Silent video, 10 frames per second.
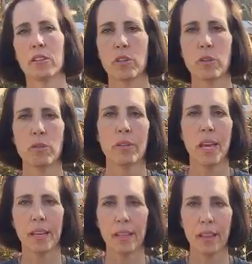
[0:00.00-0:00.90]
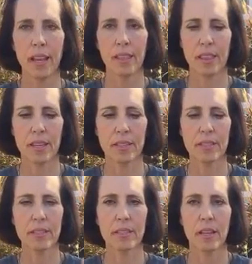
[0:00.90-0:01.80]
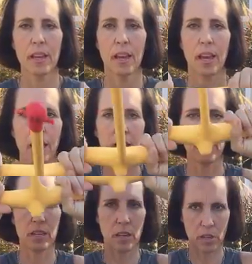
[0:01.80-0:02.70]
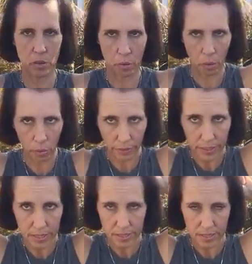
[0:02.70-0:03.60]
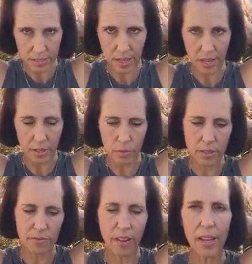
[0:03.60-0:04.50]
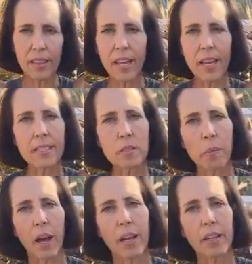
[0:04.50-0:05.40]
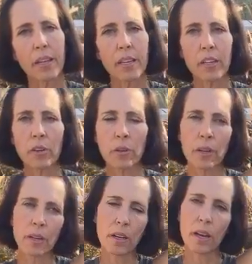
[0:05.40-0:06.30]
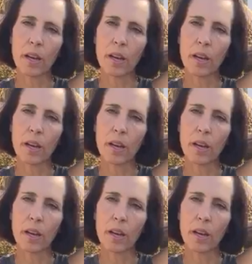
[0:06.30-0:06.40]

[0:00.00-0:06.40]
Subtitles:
So you take it like this and you hold it and you find that spot in your,